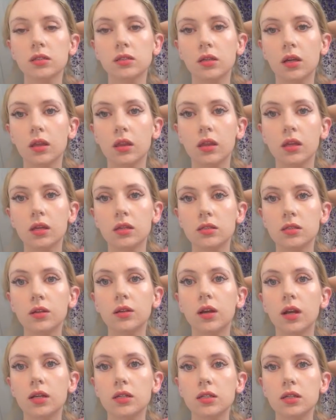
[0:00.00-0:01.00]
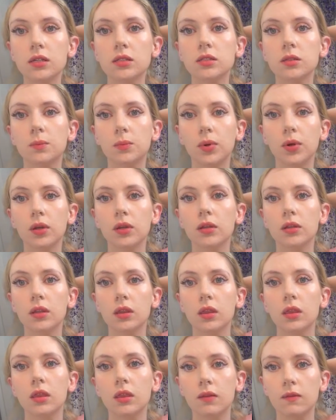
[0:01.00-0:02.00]
I think it's a good idea to put
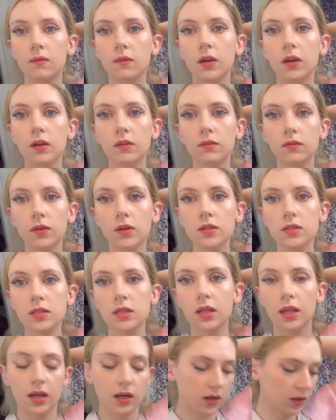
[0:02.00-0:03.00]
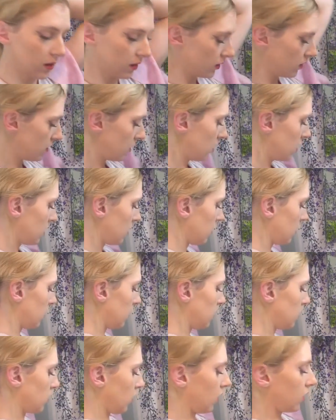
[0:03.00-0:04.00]
the very first layer, the
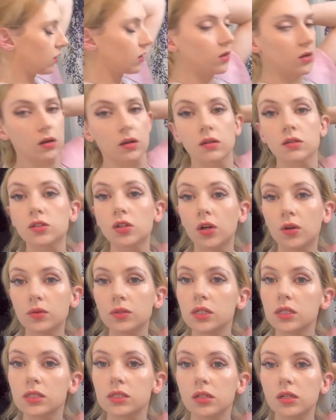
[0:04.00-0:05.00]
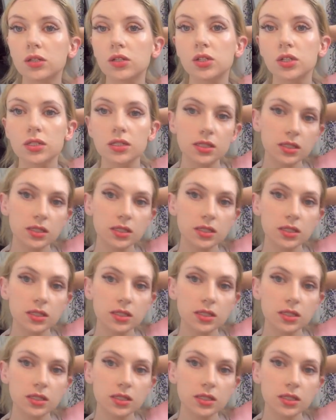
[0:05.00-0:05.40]
darker toned extensions.